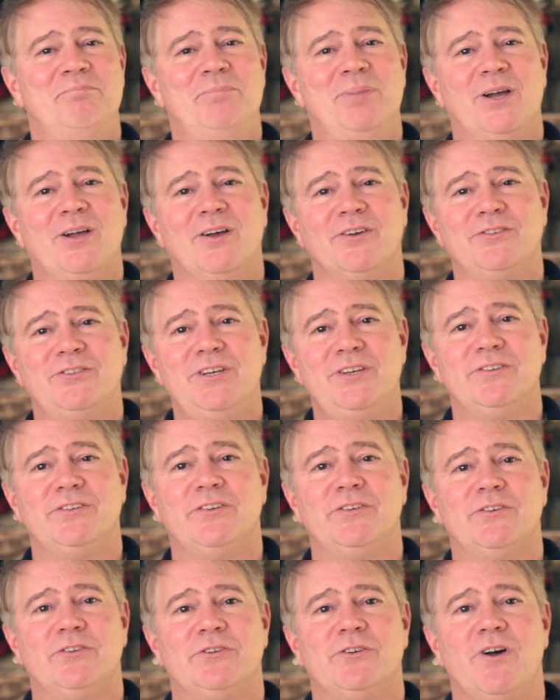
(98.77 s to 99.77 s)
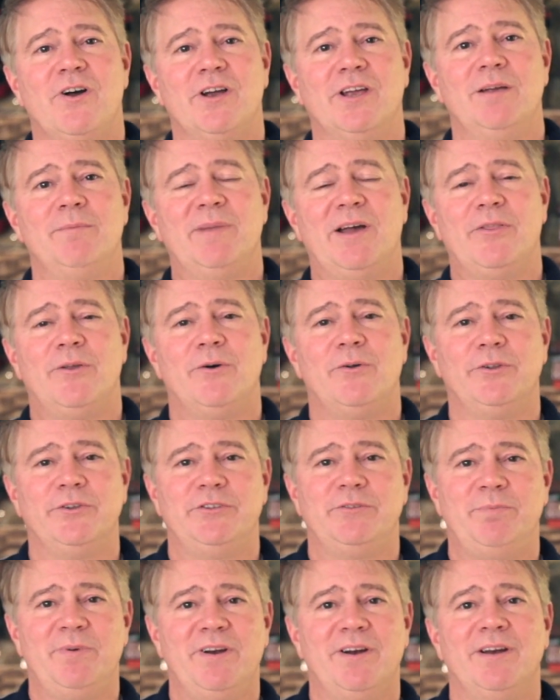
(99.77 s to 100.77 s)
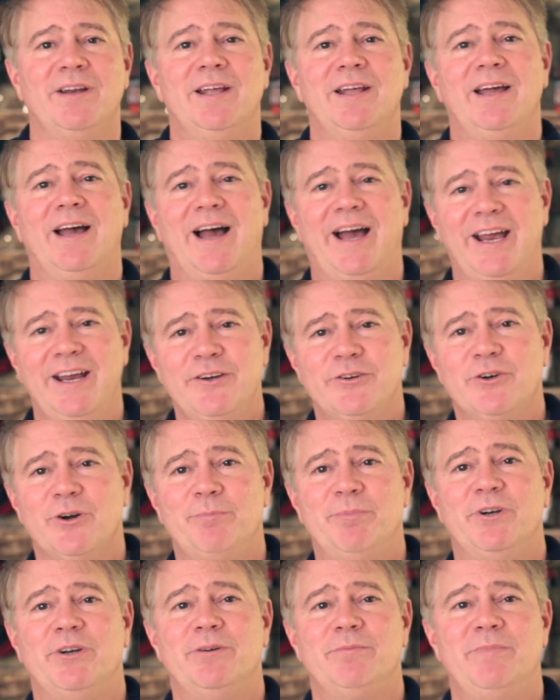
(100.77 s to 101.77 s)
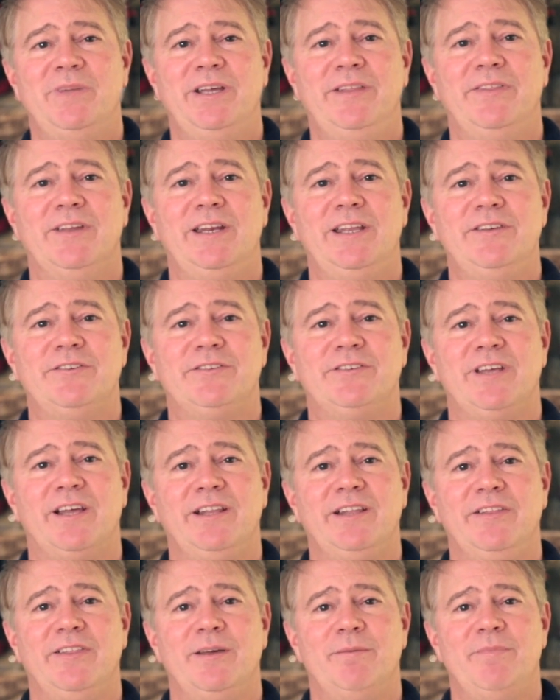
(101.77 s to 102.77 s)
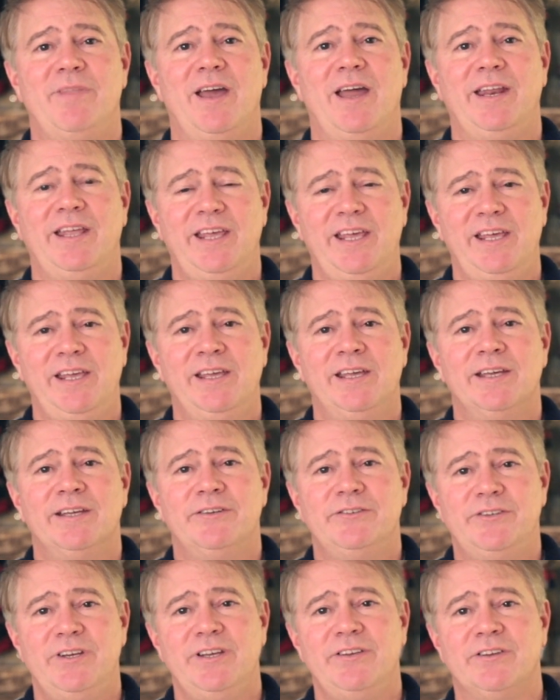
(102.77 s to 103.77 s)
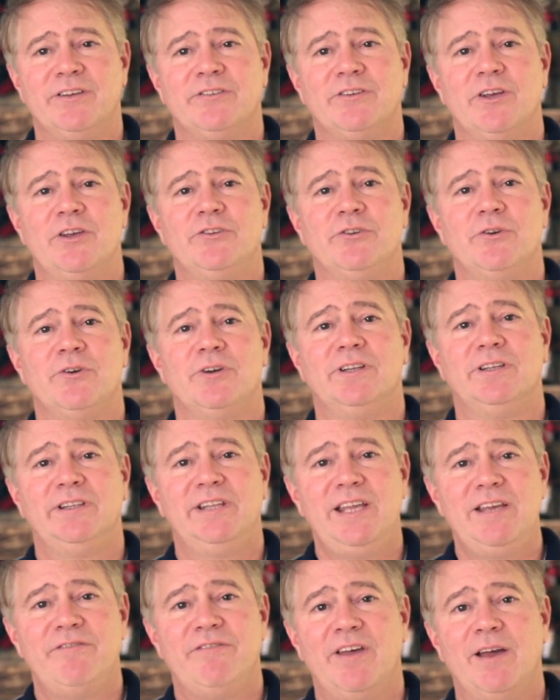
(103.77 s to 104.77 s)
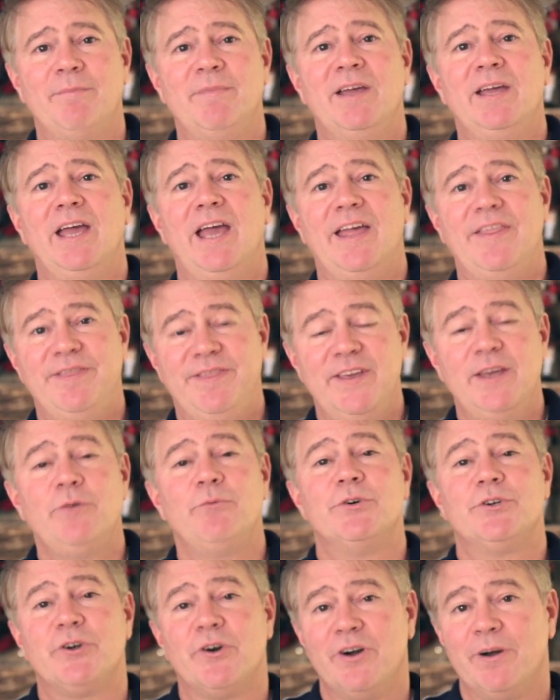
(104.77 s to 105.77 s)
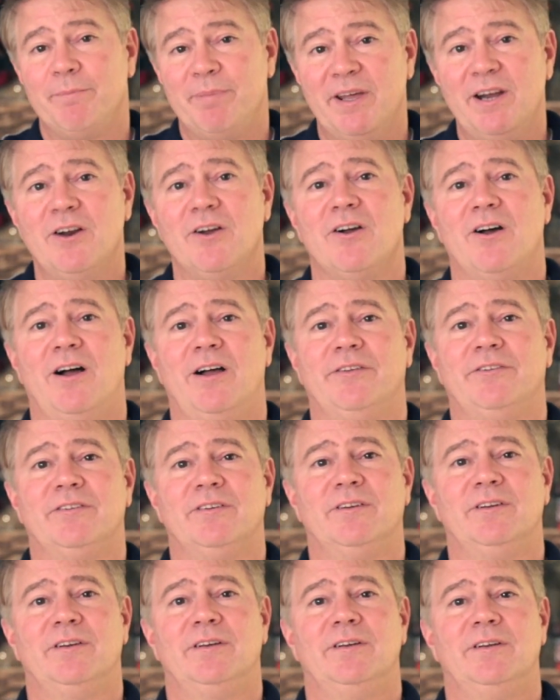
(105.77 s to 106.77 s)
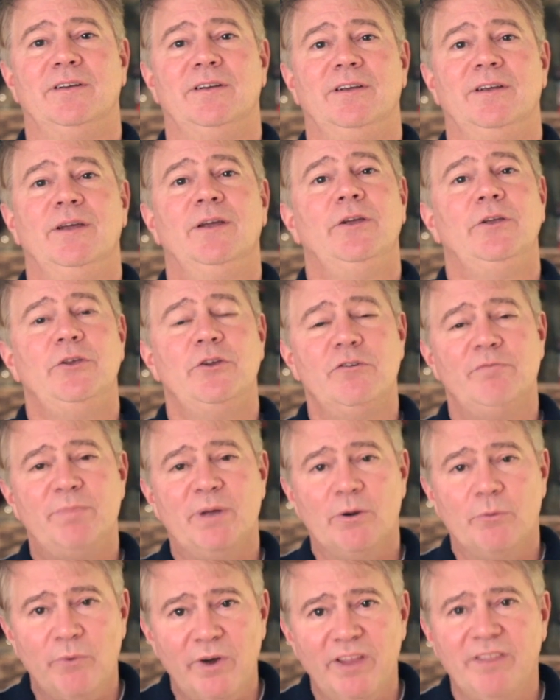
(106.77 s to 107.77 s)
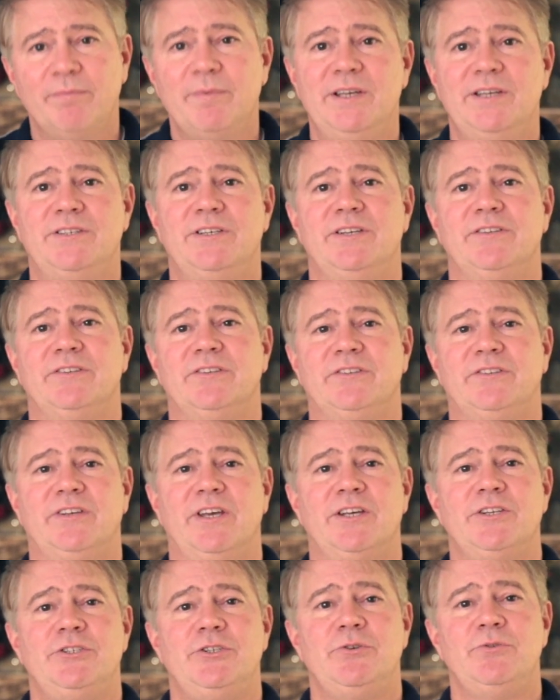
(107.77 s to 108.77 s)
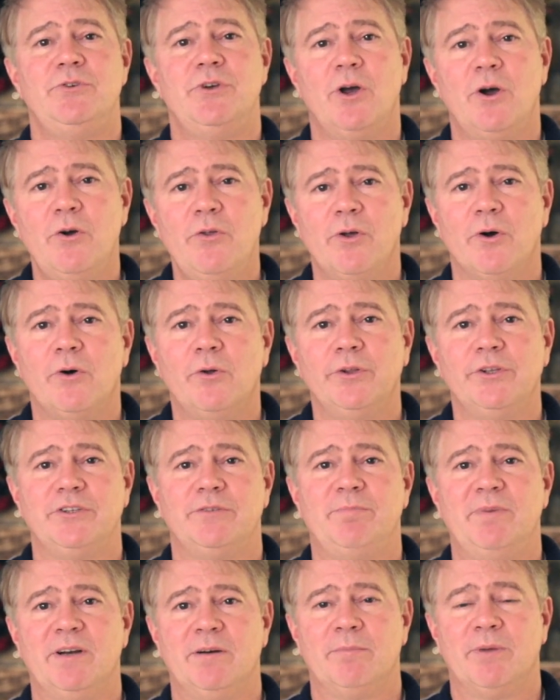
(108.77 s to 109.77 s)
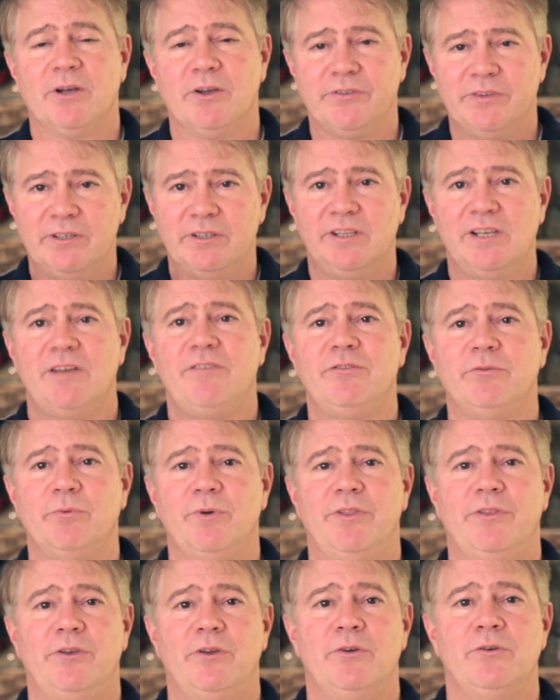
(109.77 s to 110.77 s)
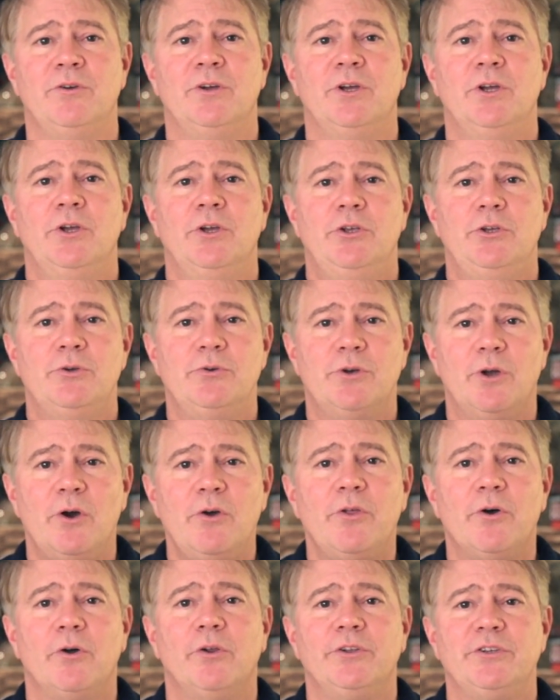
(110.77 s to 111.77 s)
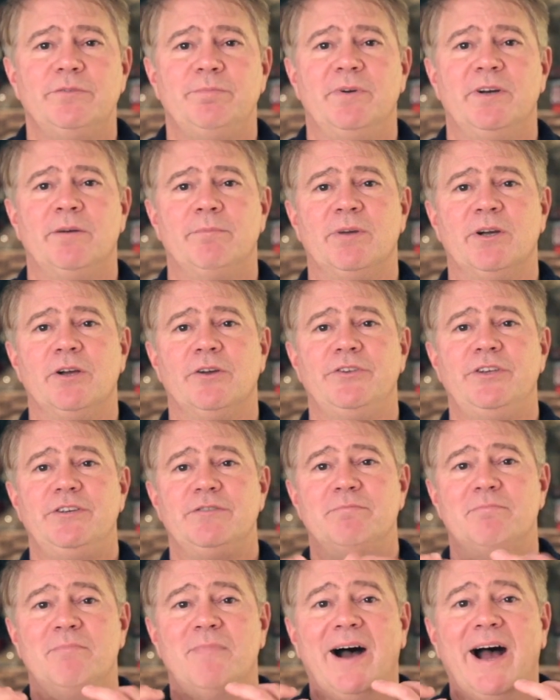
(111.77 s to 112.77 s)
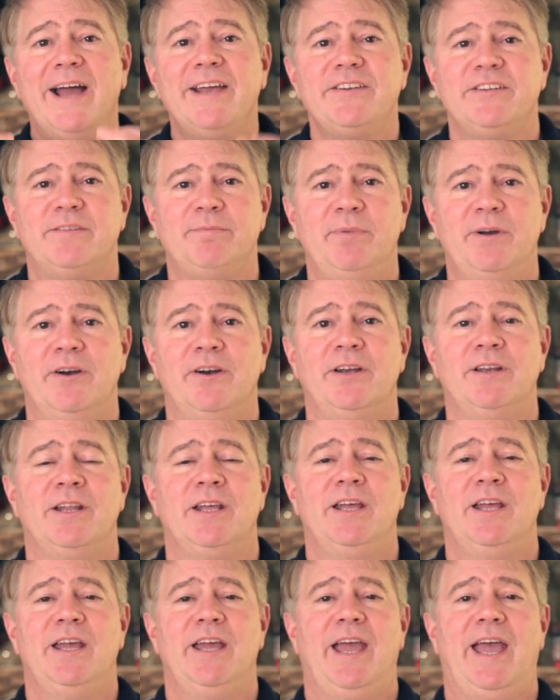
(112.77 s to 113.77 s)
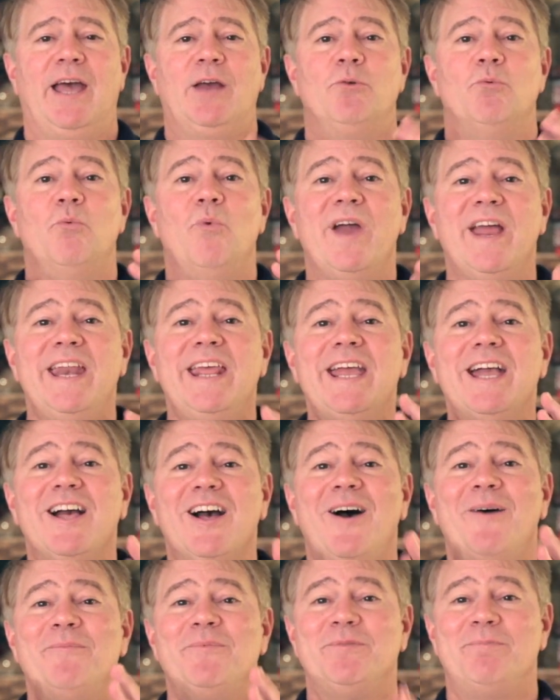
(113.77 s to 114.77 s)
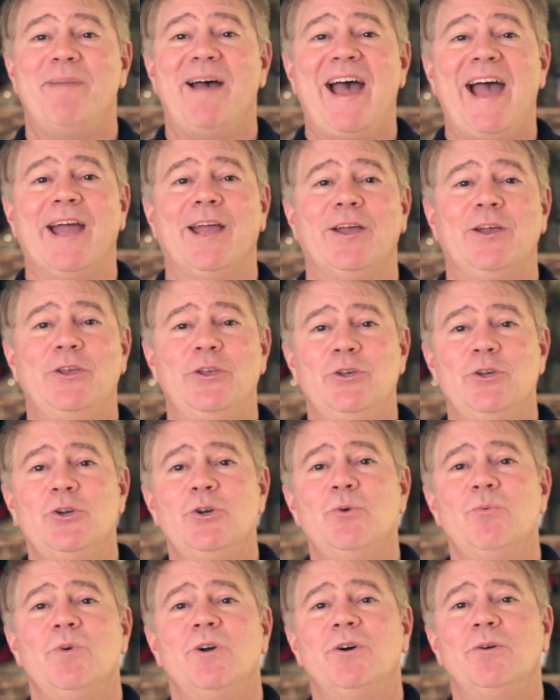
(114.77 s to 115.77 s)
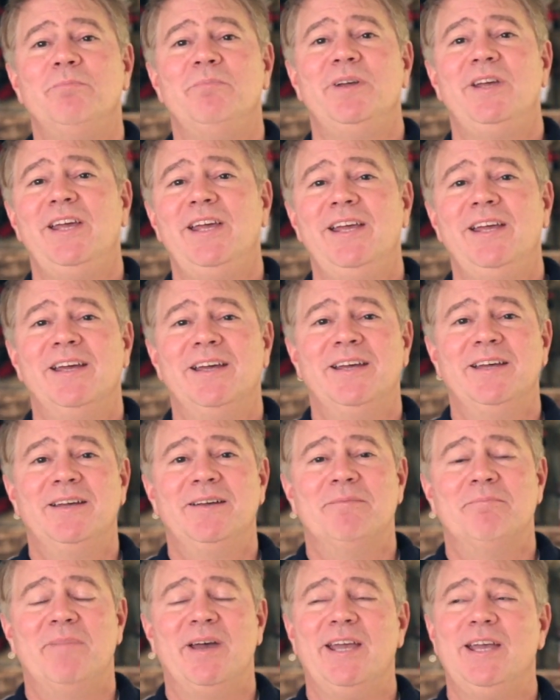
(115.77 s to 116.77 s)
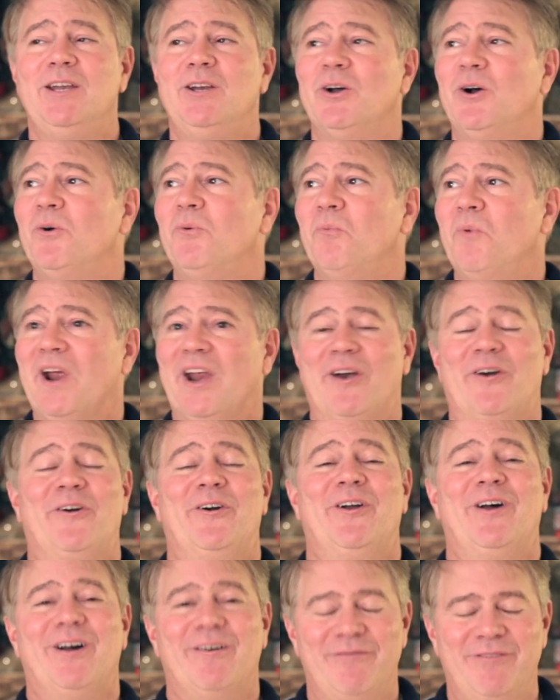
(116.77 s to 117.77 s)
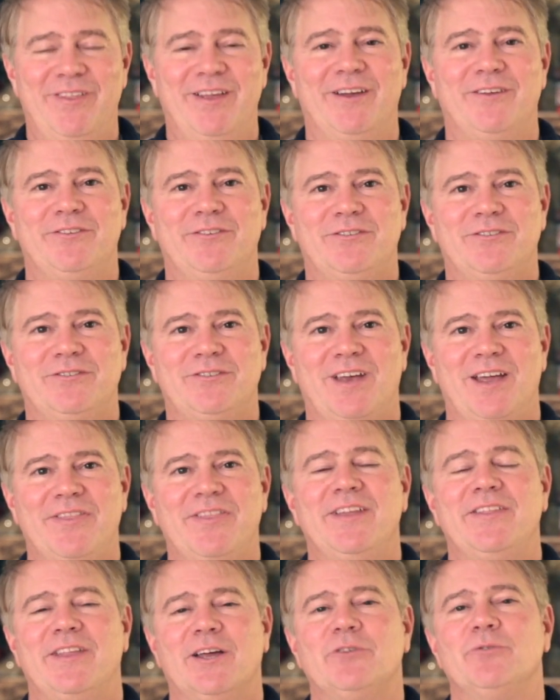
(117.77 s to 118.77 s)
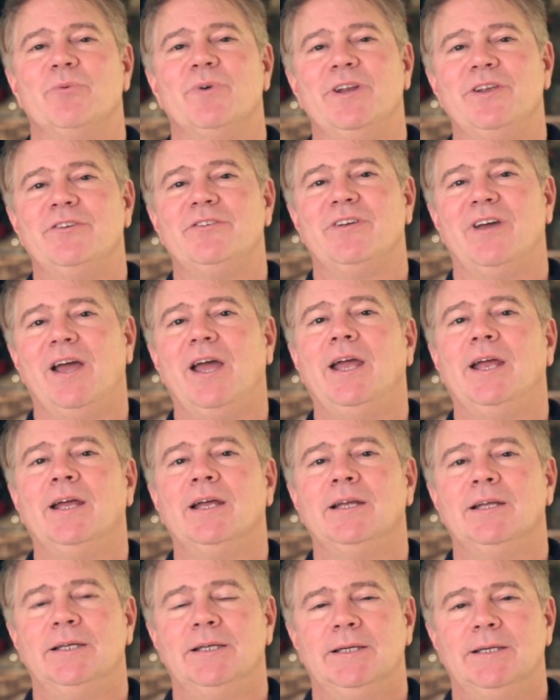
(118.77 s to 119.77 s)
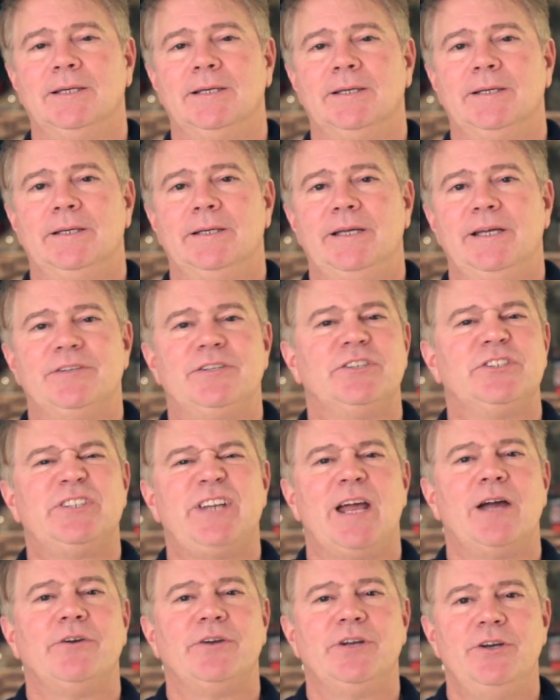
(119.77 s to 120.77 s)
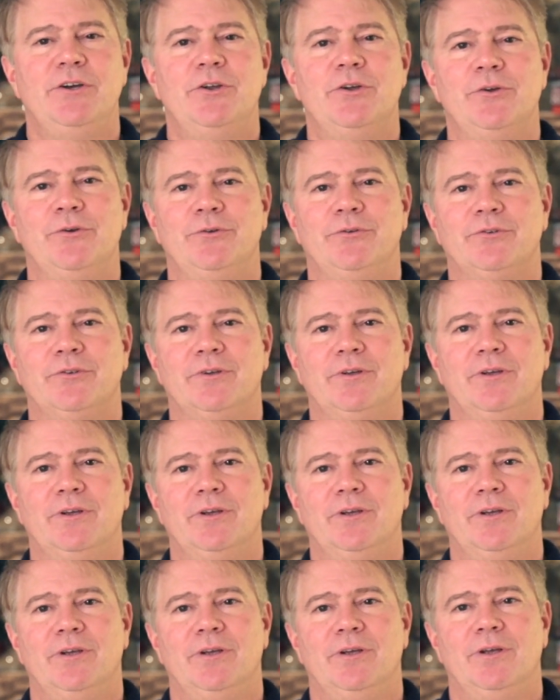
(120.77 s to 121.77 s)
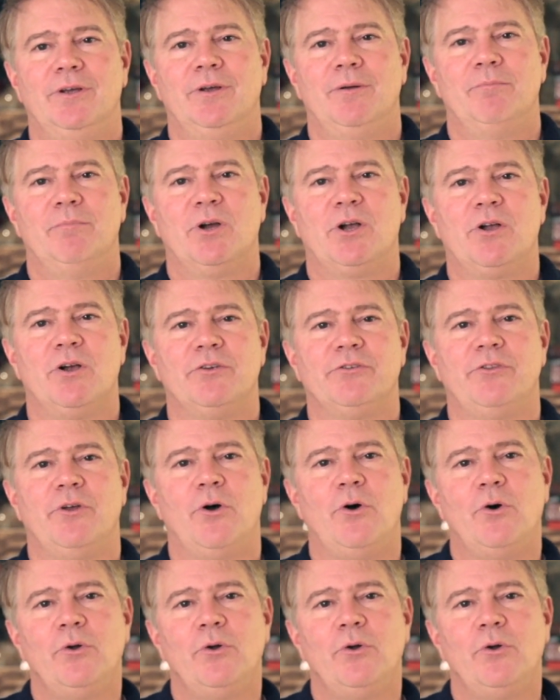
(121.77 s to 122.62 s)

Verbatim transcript: because Jesus is talking about the Holy Spirit, I interpret it to mean that he's telling them that he, Jesus, is going to leave them and then return at Pentecost. You've been with me, Jesus says. You know the Holy Spirit because He lives with you. You know the Holy Spirit because He's my Spirit. And when He comes back, you will be made aware of this. I think that's what He's saying. It's astounding news because the